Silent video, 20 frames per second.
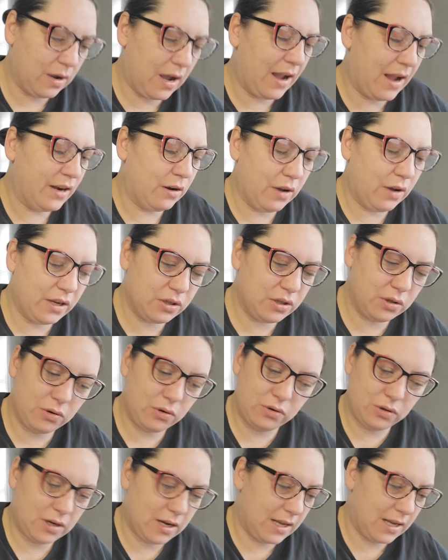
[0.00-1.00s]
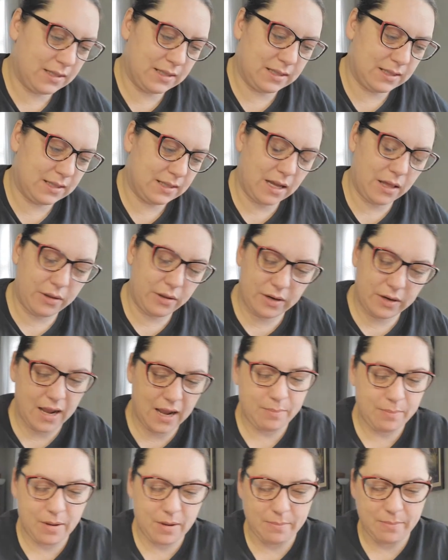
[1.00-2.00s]
I know I showed you guys this the other
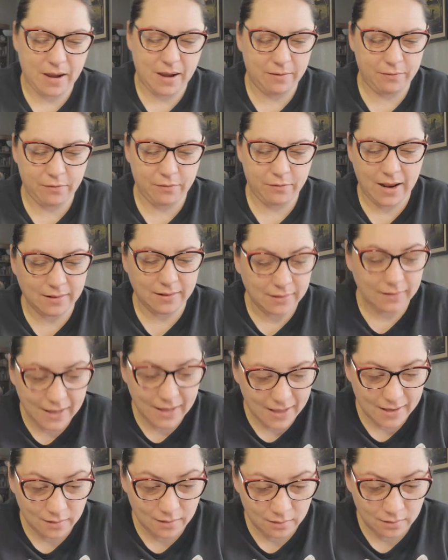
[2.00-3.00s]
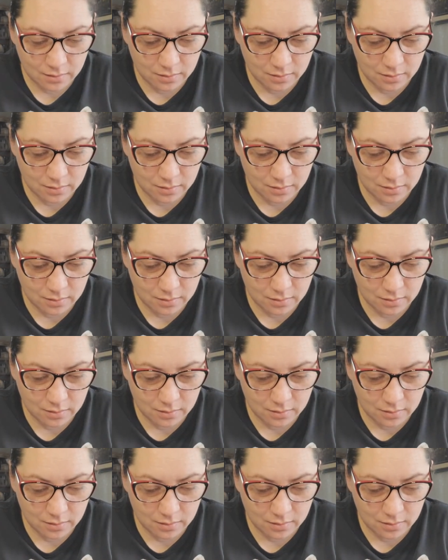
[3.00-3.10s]
day, but my friend Lynn,